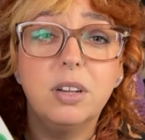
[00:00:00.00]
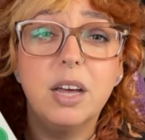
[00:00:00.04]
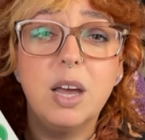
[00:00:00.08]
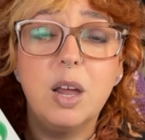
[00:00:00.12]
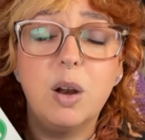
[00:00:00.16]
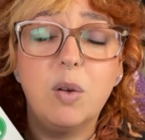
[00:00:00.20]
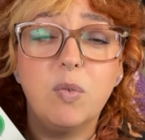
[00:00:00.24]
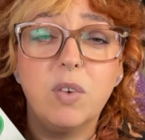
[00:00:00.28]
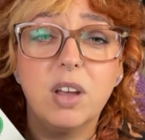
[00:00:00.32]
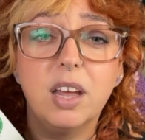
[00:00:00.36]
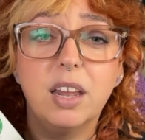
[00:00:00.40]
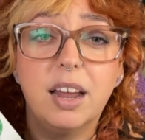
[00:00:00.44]

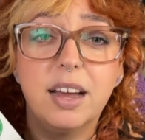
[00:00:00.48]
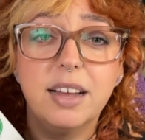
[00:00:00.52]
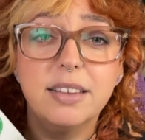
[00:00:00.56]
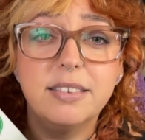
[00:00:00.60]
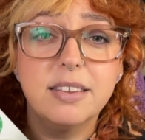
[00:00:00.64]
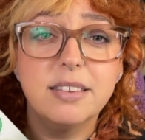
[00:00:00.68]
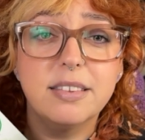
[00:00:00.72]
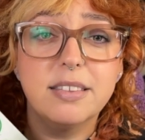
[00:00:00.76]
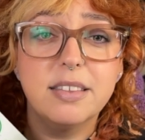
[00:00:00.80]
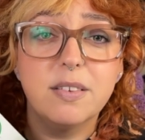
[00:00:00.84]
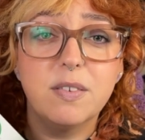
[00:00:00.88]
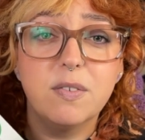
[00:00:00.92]
and
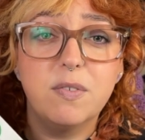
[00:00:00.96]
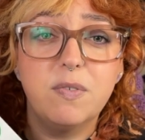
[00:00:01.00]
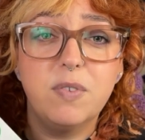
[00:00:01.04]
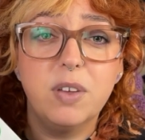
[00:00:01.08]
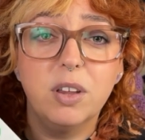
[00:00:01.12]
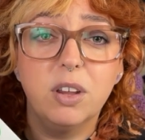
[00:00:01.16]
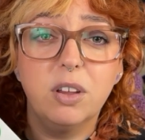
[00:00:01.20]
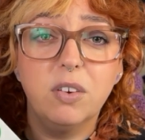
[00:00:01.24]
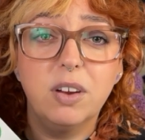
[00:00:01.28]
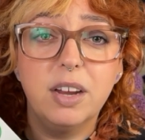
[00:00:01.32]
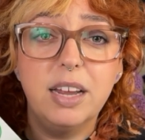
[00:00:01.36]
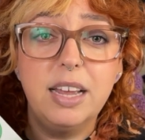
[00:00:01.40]
realizes that
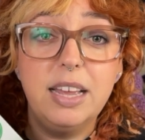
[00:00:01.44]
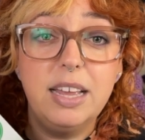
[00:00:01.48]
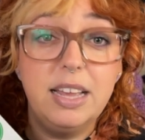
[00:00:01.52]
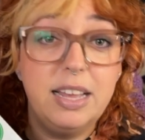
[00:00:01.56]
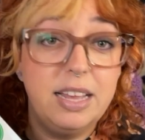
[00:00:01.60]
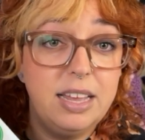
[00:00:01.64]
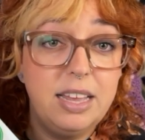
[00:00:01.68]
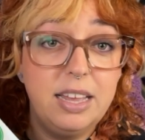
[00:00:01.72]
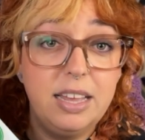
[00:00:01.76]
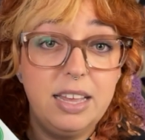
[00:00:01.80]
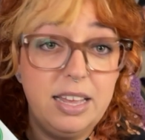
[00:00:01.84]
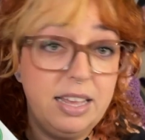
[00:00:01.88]
Fillory
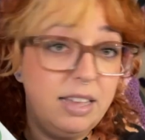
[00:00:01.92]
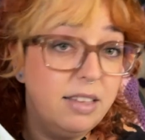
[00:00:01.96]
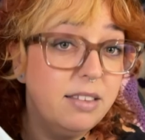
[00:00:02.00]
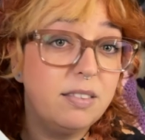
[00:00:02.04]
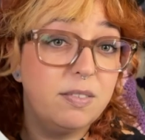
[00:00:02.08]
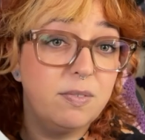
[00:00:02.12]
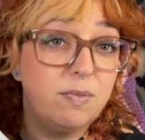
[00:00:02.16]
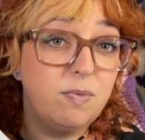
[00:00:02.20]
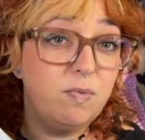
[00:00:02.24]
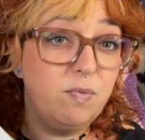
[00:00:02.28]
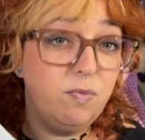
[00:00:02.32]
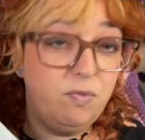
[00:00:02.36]

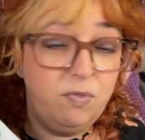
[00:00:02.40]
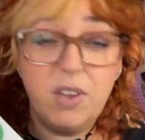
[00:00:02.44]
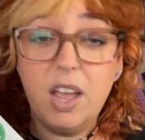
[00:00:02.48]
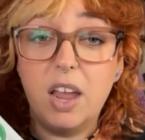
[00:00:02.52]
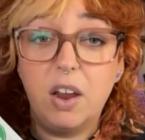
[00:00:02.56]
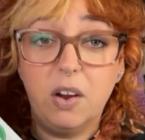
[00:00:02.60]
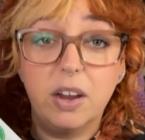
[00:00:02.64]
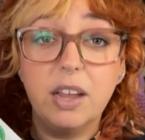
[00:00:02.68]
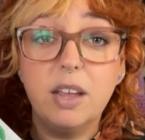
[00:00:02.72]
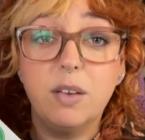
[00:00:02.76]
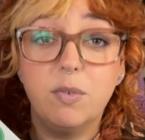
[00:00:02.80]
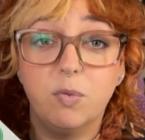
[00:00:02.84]
is
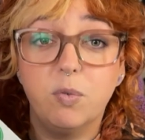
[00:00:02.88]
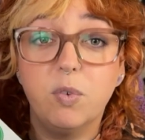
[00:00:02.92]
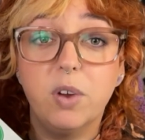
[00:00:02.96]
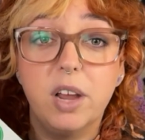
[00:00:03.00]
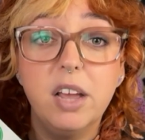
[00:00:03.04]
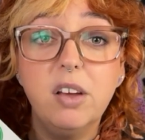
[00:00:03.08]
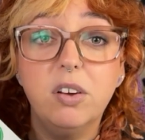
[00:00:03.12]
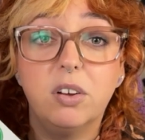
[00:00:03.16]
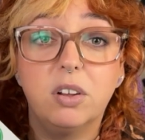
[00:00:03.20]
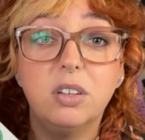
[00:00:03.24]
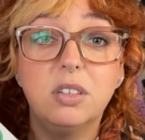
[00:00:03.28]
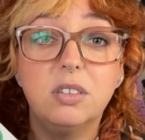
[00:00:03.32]
very
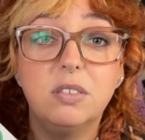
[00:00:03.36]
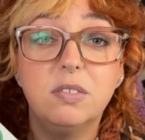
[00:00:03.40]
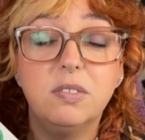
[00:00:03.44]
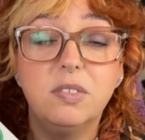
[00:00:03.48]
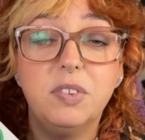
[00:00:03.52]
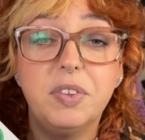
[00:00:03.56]
real.